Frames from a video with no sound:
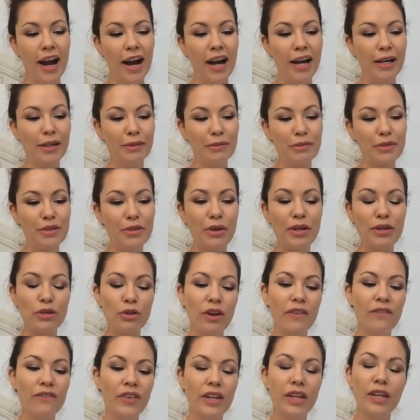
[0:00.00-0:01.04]
Um, so I do
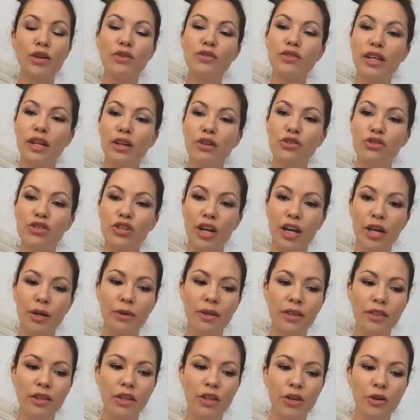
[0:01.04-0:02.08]
have videos that I'll share
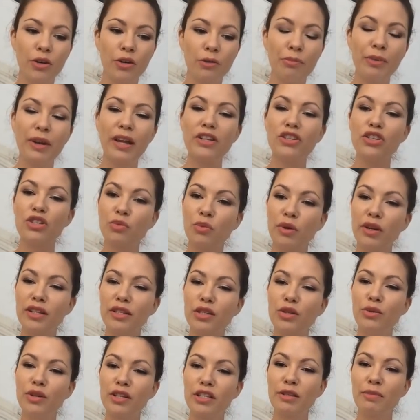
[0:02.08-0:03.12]
with you, but I just
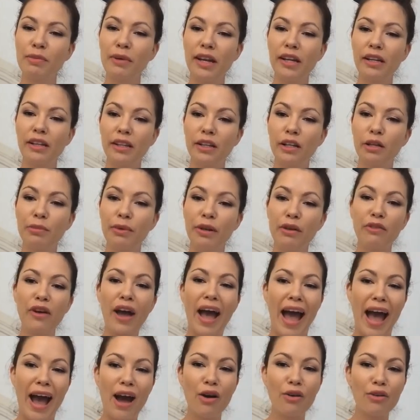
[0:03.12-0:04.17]
wanted to explain a little bit of
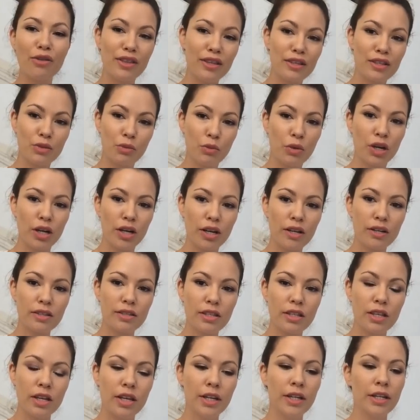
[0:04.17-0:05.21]
how this
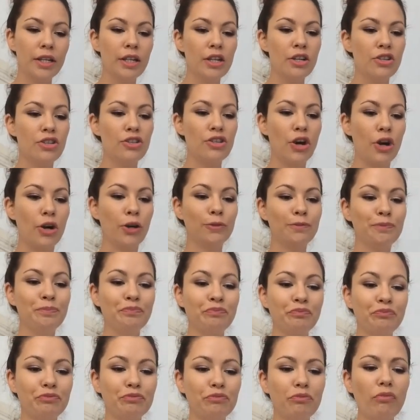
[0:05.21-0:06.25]
works. So
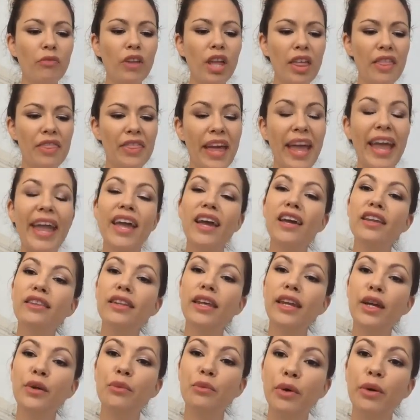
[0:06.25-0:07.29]
the hand
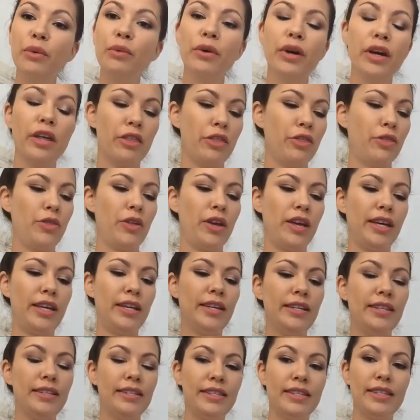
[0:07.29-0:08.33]
that I went with
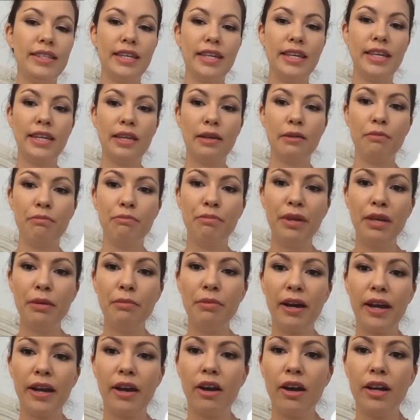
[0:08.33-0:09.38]
is the
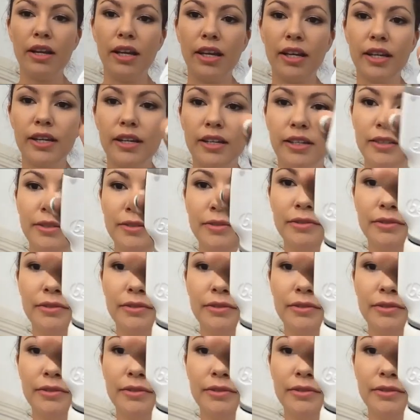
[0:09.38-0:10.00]
bebionic.